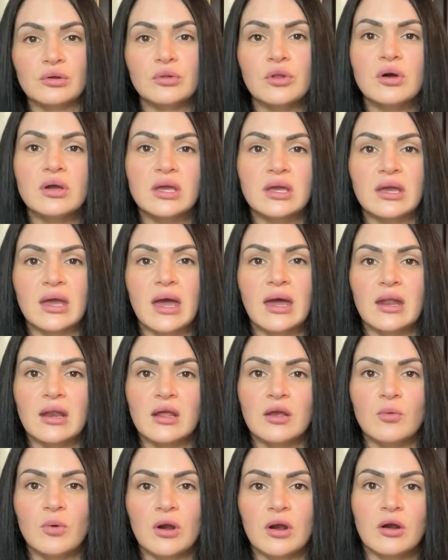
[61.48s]
looking at
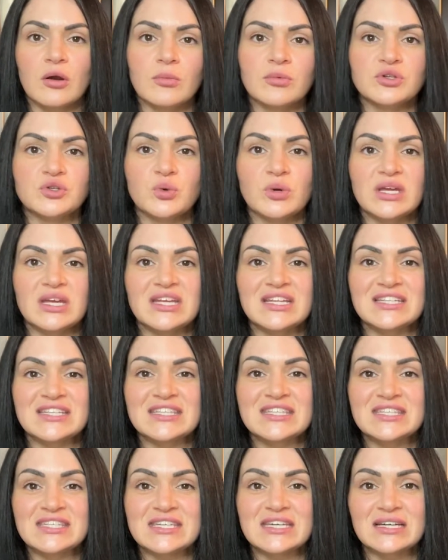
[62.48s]
anywhere between
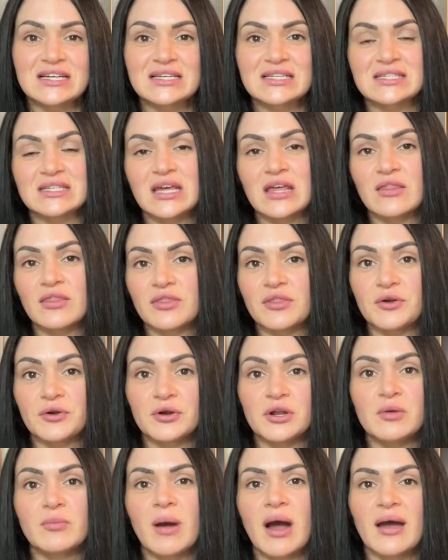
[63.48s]
6 and
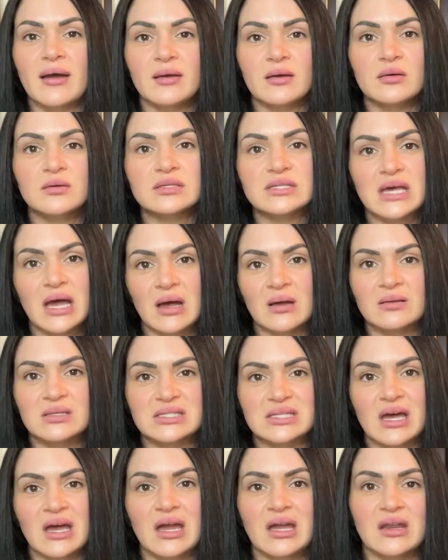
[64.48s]
30 miles
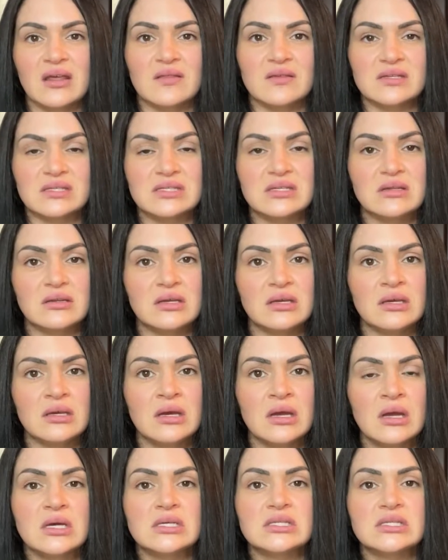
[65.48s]
outside of the city.